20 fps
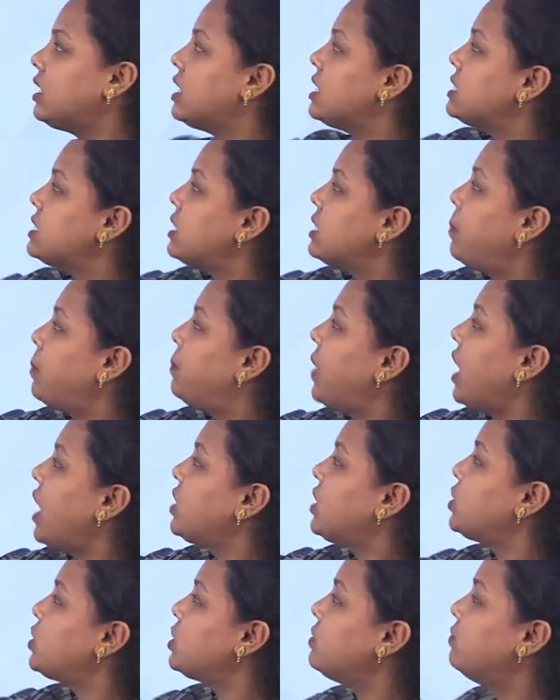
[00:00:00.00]

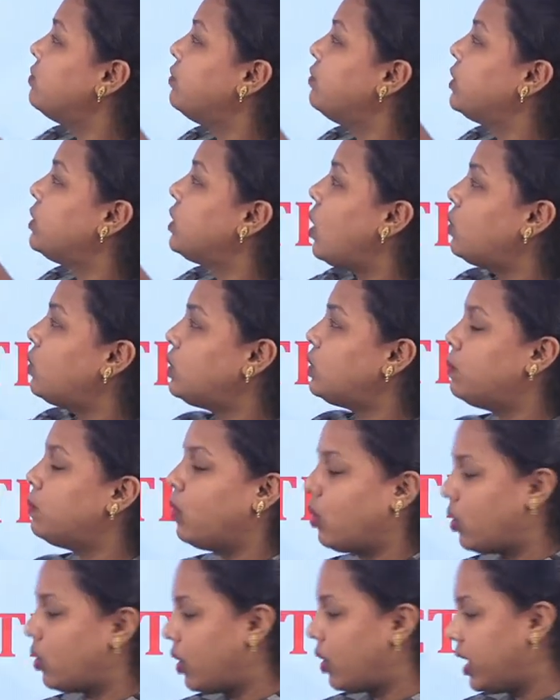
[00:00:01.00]
subtraction without
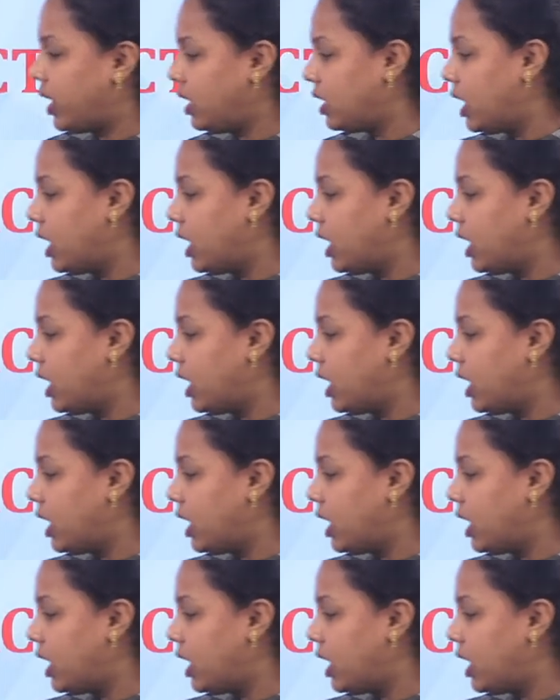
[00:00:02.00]
borrowing,